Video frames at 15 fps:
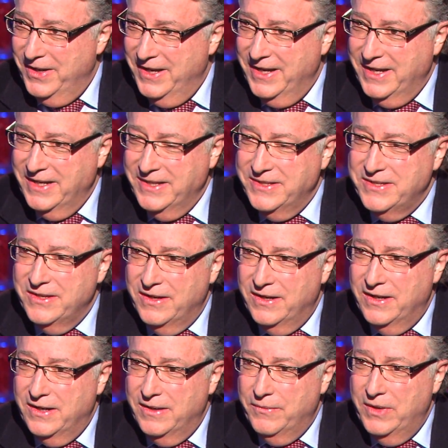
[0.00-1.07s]
and
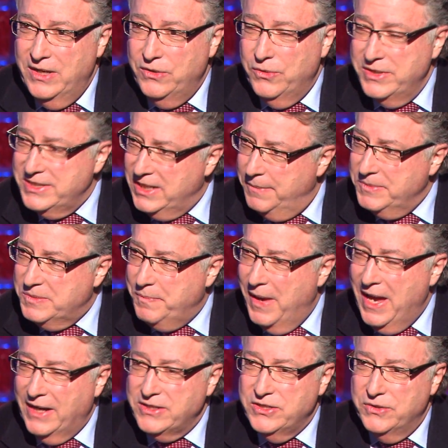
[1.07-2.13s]
it always comes
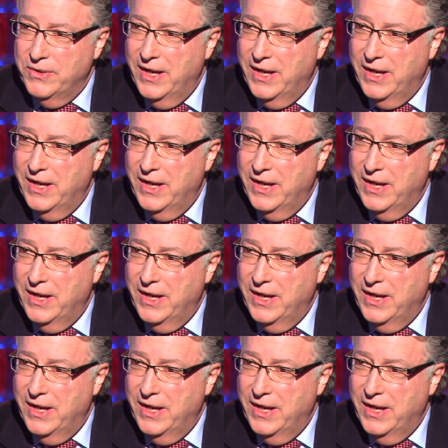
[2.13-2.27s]
back to